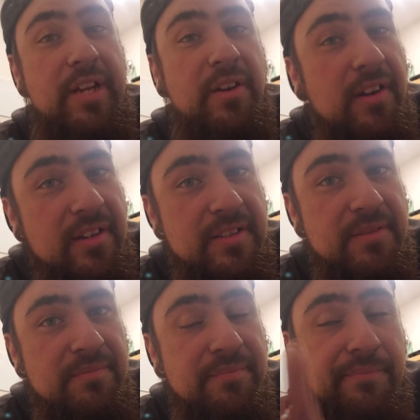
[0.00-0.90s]
cars,
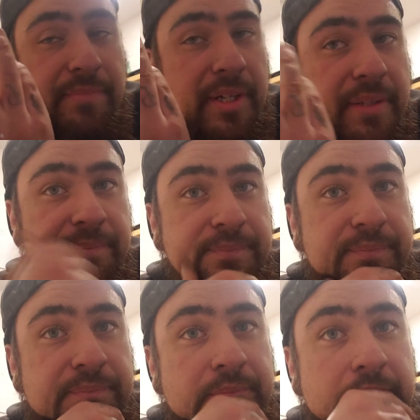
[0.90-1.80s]
but
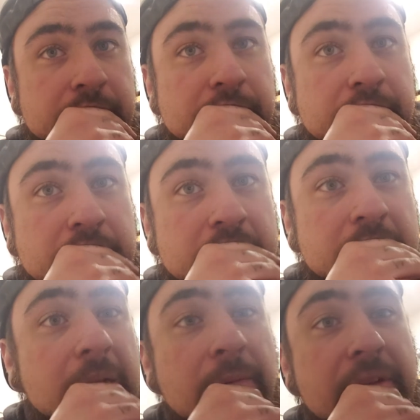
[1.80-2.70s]

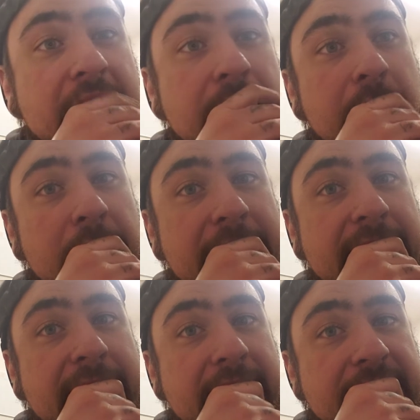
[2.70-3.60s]
not when they have blown
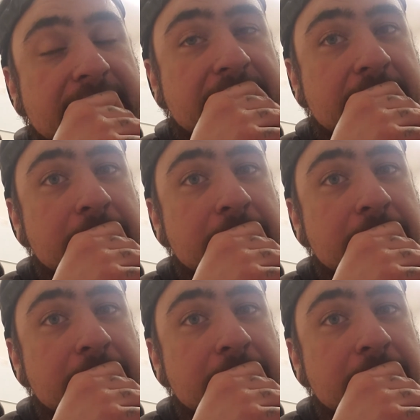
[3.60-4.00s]
head gaskets.